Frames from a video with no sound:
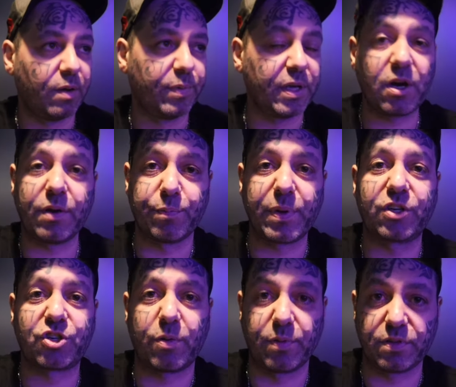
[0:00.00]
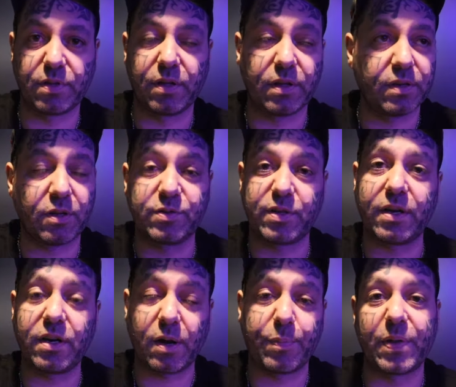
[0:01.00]
And he got in big trouble. And it
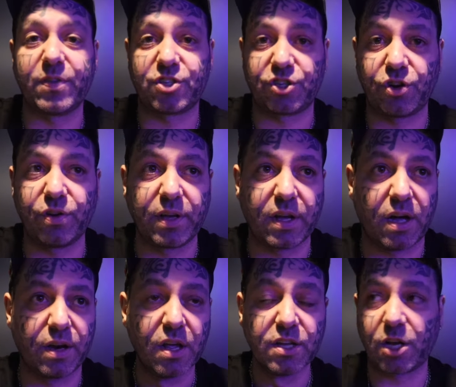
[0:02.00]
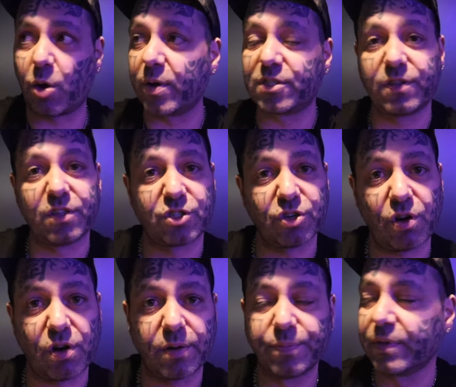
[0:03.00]
ended up being a security guard. So I went to the
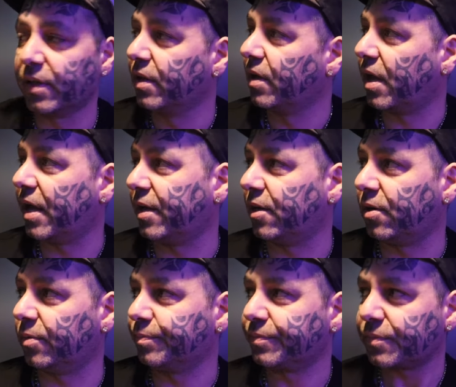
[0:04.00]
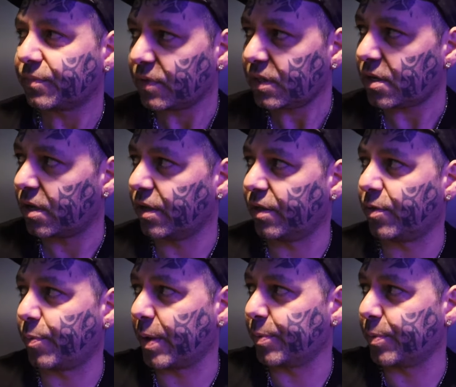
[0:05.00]
door and the